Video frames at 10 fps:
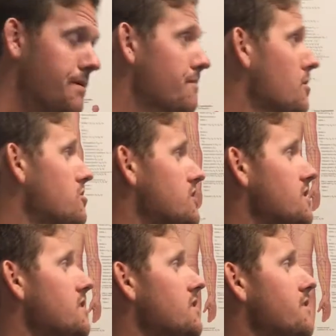whipping
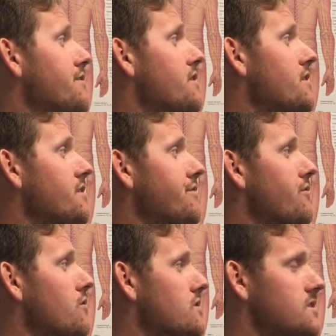motion, the
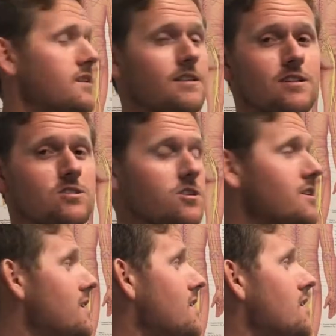force and the
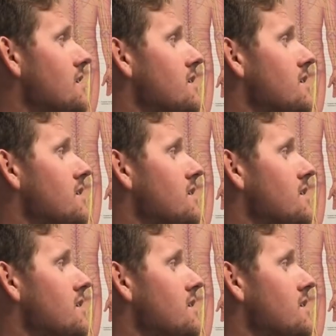jerking.